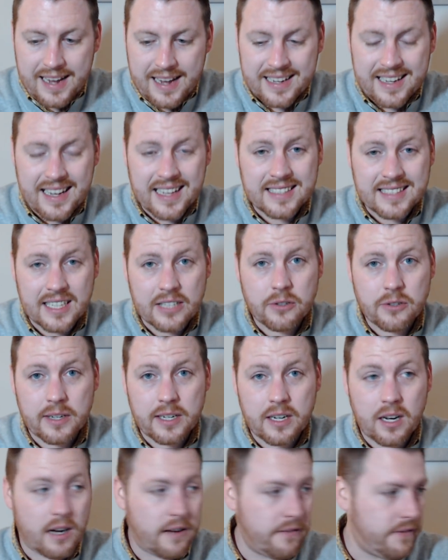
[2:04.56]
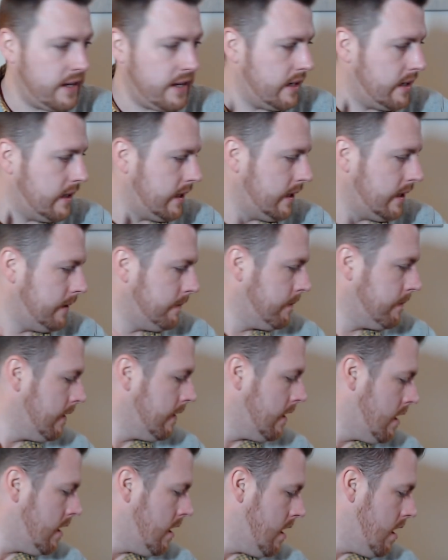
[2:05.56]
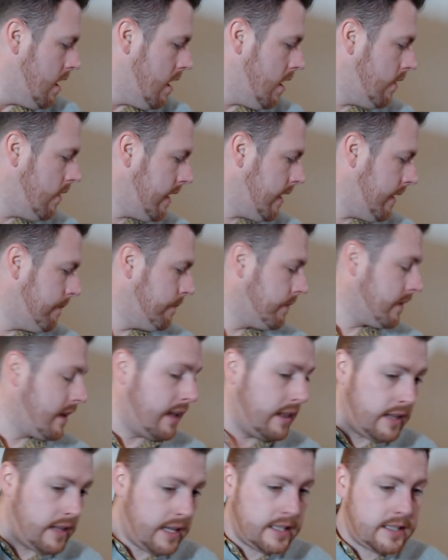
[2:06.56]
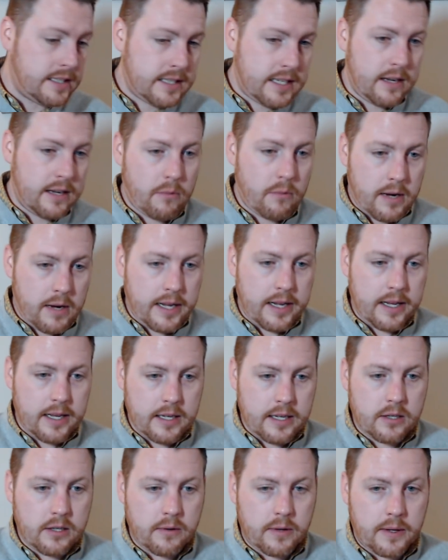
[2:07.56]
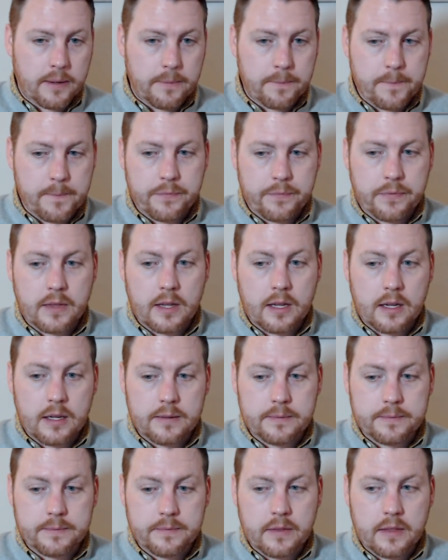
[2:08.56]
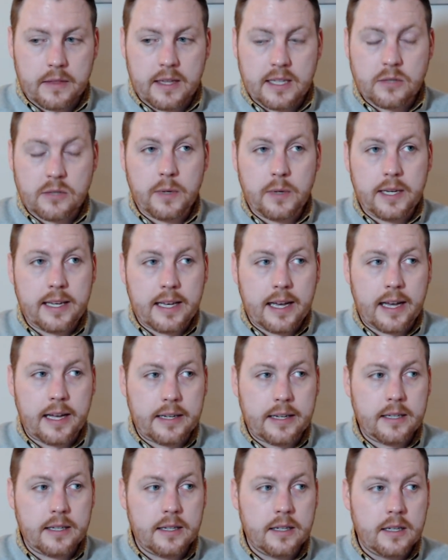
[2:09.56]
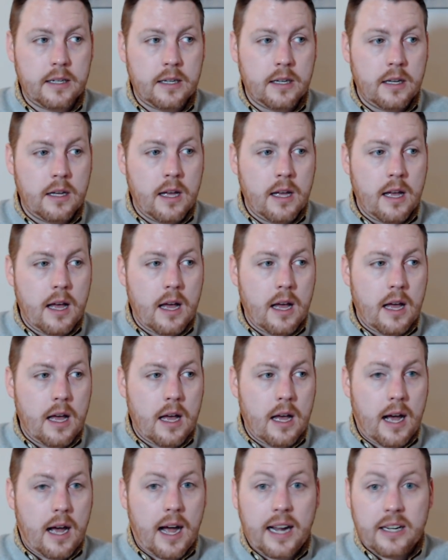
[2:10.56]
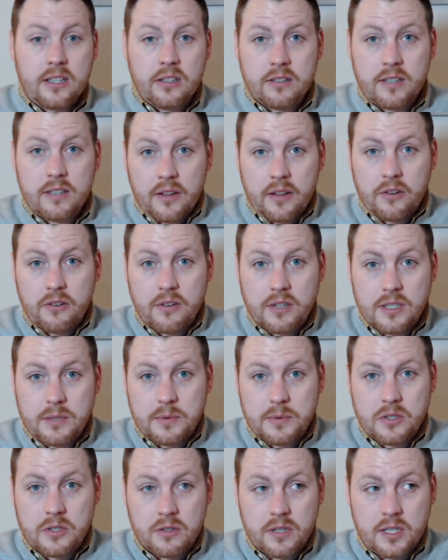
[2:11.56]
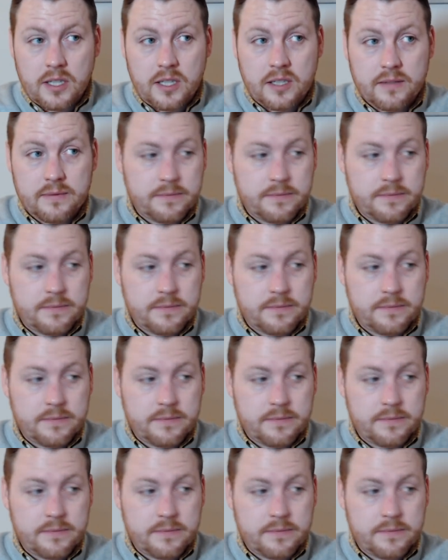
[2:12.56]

yes, I drink coffee at night. Okay, let's get right into it. This weekend, I took down the Christmas tree.